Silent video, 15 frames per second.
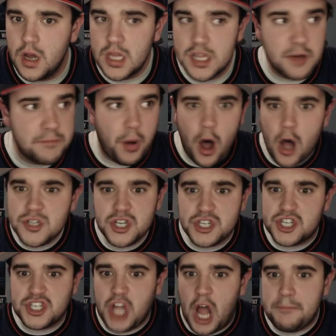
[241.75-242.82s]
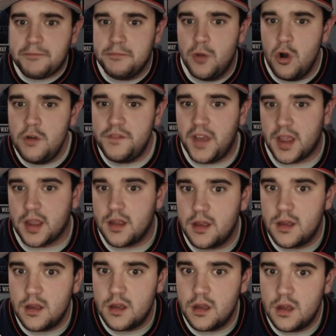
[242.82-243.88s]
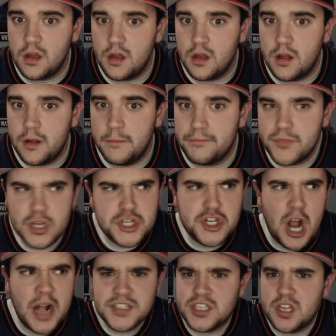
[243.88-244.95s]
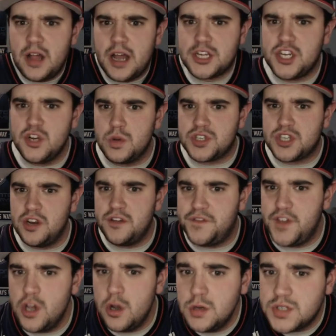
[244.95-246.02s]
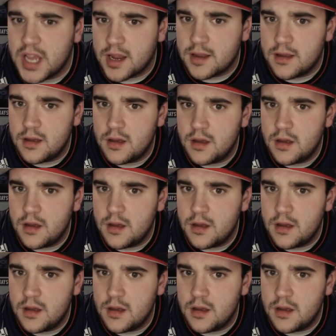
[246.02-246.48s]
The ball just stopped moving. The shot selection was confusing.